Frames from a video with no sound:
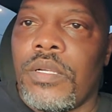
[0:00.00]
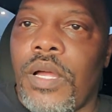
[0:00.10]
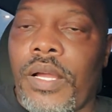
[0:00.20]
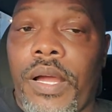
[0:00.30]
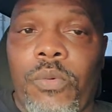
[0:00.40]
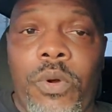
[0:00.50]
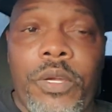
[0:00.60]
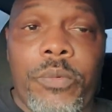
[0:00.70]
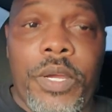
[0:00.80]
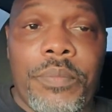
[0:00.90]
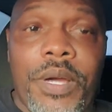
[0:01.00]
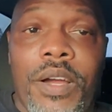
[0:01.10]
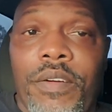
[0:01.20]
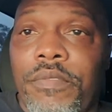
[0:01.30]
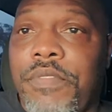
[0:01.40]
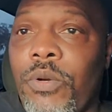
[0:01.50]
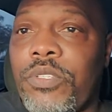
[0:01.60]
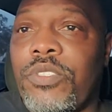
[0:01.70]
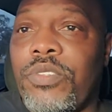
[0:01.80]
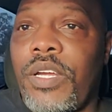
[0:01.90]
I got wait, wait by a
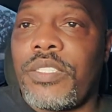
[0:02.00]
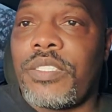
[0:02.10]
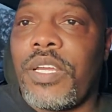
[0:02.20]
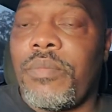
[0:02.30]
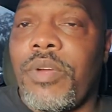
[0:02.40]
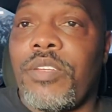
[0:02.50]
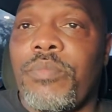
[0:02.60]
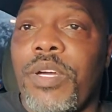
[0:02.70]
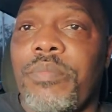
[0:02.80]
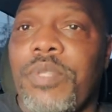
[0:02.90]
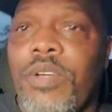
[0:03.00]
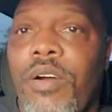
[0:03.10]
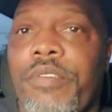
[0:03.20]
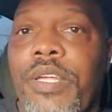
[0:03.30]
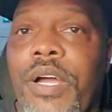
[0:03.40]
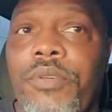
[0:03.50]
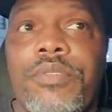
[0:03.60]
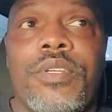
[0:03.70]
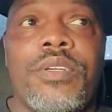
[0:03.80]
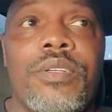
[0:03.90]
funky trash can, man. You better be already out there.